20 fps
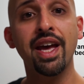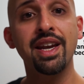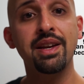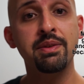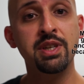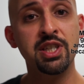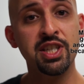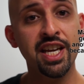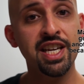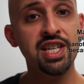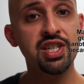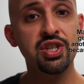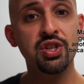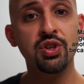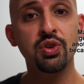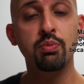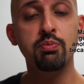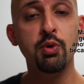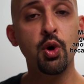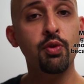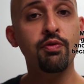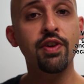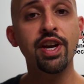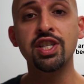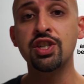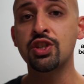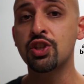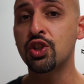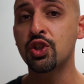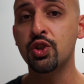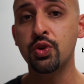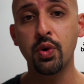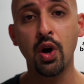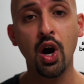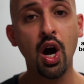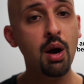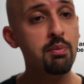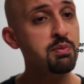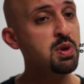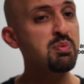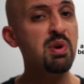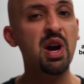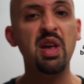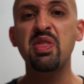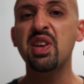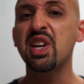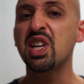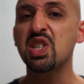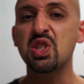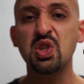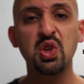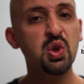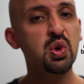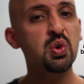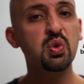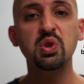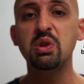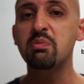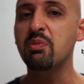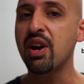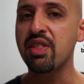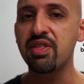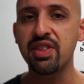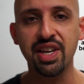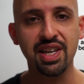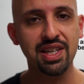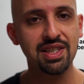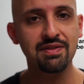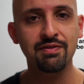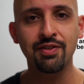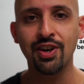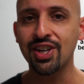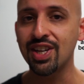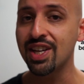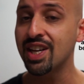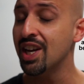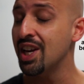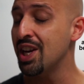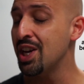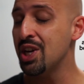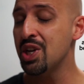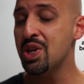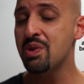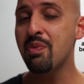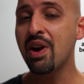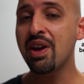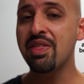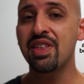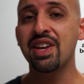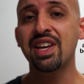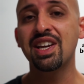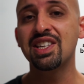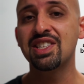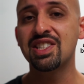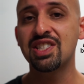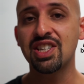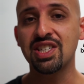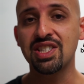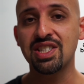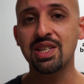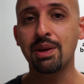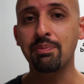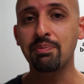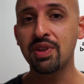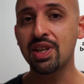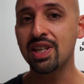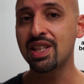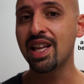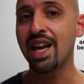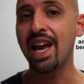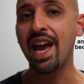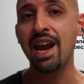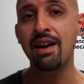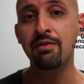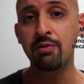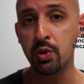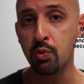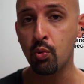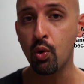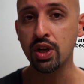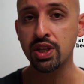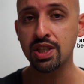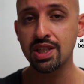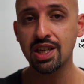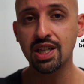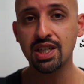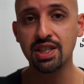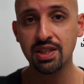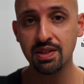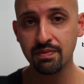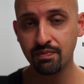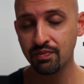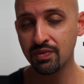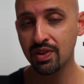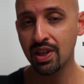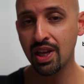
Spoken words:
That intention or motivation to do harm, you might think it's cool, you might think it's funny, you might think it's just something that everyone does.